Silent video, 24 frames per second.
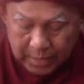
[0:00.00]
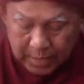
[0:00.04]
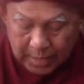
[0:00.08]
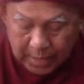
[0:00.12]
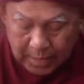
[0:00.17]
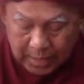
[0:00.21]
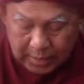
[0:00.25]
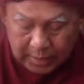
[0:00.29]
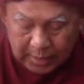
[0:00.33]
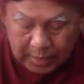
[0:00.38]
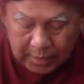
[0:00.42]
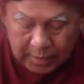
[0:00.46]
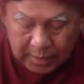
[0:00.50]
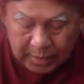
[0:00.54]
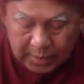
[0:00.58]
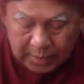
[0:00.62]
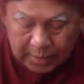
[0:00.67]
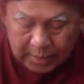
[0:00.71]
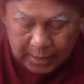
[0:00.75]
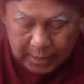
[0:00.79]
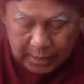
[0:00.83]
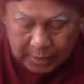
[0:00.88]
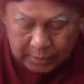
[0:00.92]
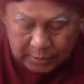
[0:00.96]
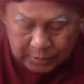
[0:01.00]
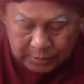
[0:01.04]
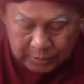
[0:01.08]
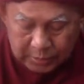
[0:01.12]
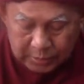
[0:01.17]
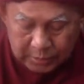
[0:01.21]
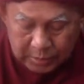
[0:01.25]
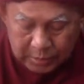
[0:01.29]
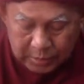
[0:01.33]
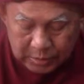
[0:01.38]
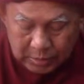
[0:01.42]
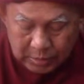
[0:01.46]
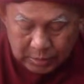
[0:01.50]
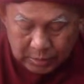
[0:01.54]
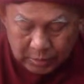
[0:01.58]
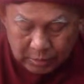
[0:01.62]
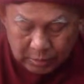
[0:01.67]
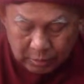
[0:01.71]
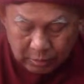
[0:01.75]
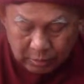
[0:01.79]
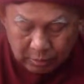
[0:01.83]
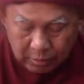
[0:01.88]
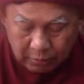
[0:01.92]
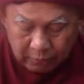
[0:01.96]
and intense
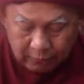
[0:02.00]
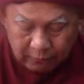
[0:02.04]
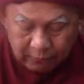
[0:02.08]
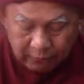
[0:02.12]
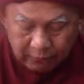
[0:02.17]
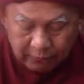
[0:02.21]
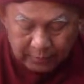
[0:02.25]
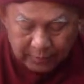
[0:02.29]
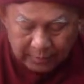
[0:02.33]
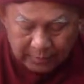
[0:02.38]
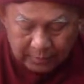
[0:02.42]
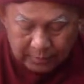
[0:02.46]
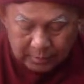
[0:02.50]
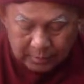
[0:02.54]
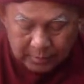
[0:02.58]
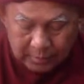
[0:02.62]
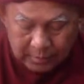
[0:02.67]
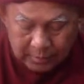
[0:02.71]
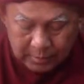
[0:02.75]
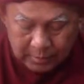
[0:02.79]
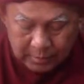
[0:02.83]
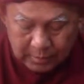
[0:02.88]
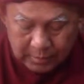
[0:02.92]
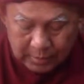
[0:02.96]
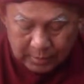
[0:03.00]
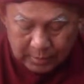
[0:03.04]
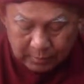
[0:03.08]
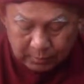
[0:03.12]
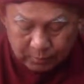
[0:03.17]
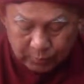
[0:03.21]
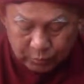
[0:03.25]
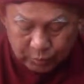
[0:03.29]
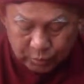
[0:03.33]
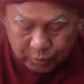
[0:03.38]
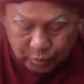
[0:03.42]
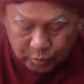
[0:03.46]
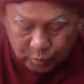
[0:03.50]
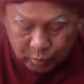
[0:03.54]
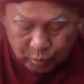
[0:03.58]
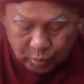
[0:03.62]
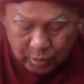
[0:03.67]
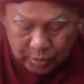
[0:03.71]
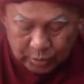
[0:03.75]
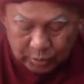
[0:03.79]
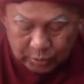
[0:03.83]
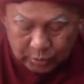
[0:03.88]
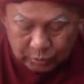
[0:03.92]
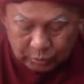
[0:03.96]
conflict can push
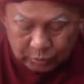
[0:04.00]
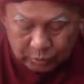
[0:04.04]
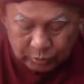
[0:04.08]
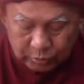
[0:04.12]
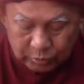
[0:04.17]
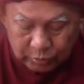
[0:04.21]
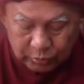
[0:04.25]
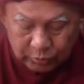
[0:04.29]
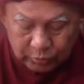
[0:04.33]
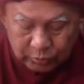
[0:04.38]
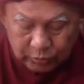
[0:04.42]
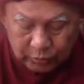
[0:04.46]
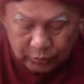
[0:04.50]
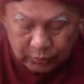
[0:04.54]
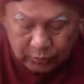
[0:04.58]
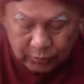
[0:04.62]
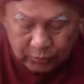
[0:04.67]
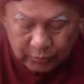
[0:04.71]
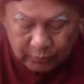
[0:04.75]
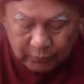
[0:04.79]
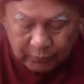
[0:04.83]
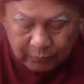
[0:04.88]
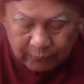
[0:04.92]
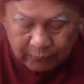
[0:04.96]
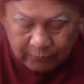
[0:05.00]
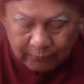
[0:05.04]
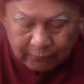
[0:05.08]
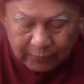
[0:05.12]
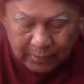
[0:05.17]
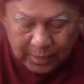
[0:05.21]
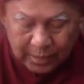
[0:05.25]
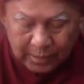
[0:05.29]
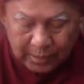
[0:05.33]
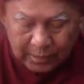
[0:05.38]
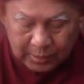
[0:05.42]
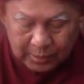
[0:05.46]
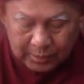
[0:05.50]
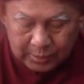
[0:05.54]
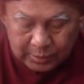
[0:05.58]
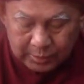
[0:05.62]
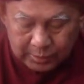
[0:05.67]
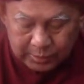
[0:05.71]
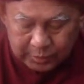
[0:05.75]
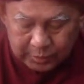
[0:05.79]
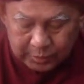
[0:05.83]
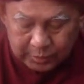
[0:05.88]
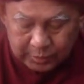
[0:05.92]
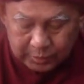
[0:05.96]
one to do
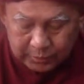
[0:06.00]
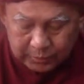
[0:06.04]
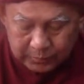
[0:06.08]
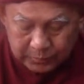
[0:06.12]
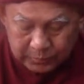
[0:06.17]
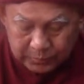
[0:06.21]
violence.